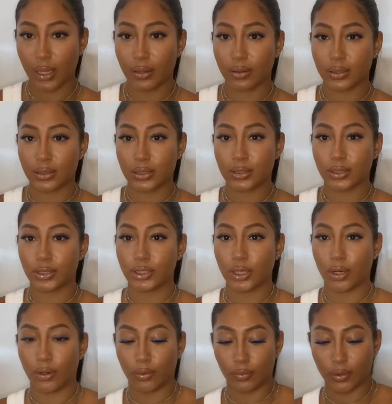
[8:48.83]
This is a
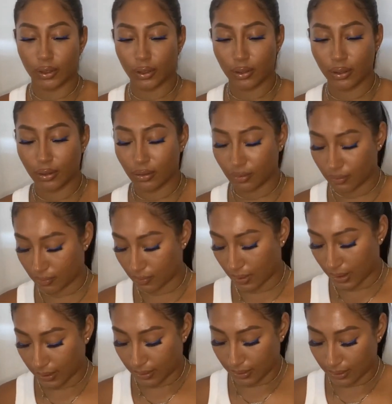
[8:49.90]
toner.
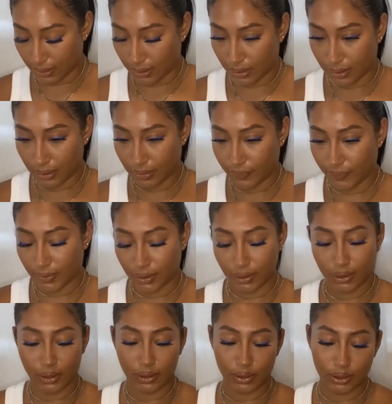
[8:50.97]
I love a
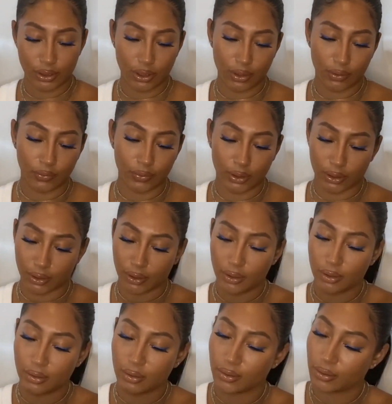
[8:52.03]
good toner.
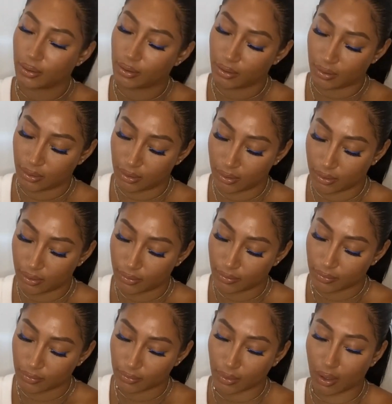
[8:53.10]

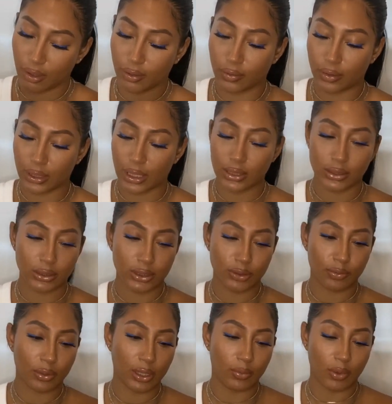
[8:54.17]
Oh, it has a
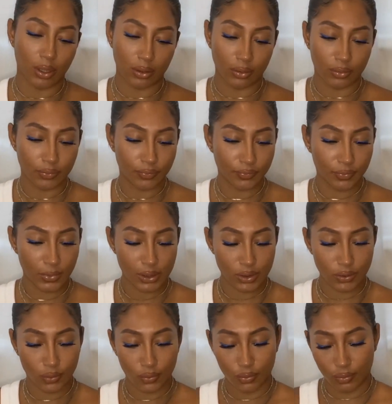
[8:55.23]
spray bottle. That's
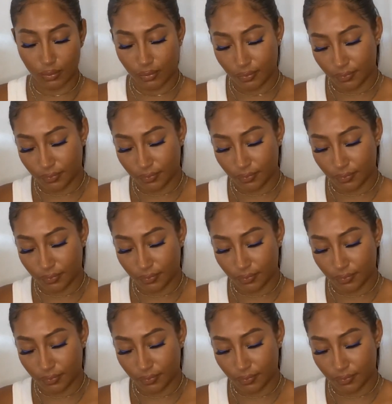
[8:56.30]
cool.